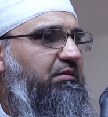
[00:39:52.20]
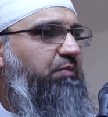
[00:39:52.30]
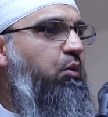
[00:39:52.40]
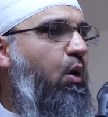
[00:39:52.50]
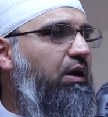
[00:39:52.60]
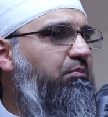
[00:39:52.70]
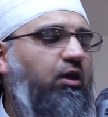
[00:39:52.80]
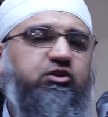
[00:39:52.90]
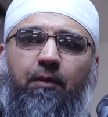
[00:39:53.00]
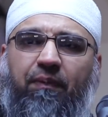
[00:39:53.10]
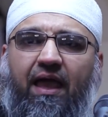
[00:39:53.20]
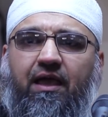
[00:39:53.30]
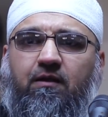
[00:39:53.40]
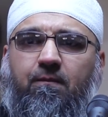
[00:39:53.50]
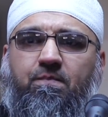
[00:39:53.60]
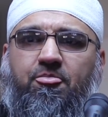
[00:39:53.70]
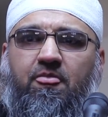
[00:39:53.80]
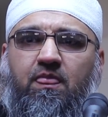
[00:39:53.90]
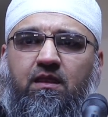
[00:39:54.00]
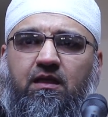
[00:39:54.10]
But what will multiply it
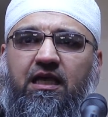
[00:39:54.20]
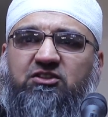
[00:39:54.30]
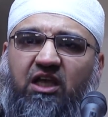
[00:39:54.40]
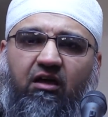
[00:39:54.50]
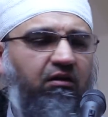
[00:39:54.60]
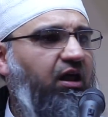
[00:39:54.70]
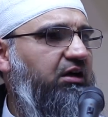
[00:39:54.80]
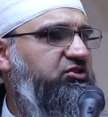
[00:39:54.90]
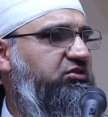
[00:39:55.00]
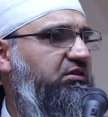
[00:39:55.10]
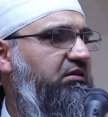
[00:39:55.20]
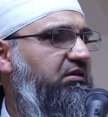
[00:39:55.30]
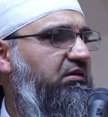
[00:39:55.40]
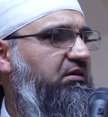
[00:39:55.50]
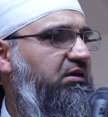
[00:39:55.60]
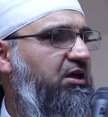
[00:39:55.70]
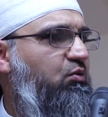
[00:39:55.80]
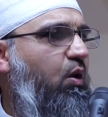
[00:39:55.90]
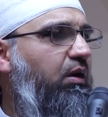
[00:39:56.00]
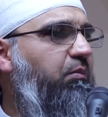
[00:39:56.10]
is ikhlas.
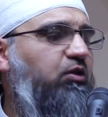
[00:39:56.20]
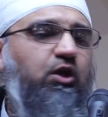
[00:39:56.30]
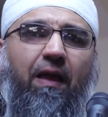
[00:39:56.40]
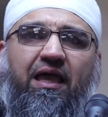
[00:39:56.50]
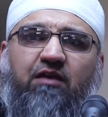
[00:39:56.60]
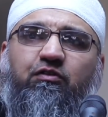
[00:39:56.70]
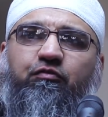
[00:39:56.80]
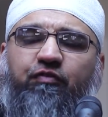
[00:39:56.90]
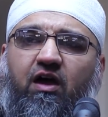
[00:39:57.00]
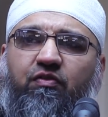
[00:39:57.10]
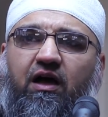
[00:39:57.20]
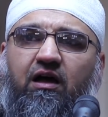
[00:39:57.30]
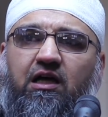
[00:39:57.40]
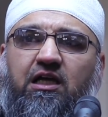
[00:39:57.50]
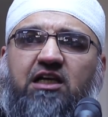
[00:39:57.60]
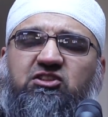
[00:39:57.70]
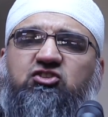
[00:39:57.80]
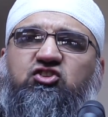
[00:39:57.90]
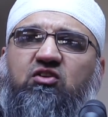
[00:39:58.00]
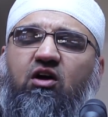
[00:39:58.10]
What will multiply even further is a
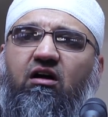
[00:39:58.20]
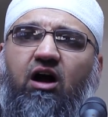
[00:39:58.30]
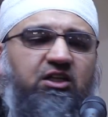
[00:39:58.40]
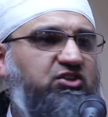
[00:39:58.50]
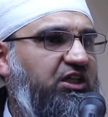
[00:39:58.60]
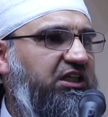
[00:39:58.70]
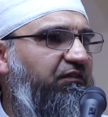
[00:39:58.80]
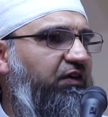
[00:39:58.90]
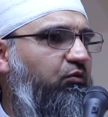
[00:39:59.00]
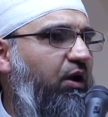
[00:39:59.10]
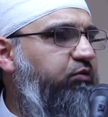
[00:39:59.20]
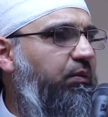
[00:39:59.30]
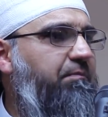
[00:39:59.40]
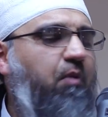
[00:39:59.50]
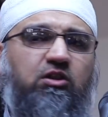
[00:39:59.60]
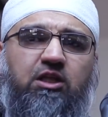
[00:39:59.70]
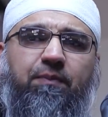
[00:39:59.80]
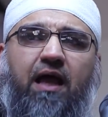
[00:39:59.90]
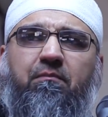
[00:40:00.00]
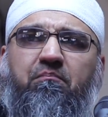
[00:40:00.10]
sadaqat, is the giving of wealth will be
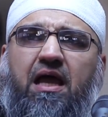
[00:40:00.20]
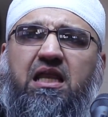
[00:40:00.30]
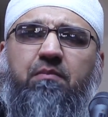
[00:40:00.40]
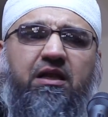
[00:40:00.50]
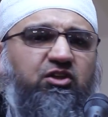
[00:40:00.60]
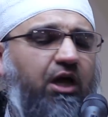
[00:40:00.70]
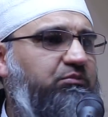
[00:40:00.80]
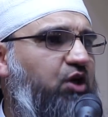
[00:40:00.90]
multiplied many, many times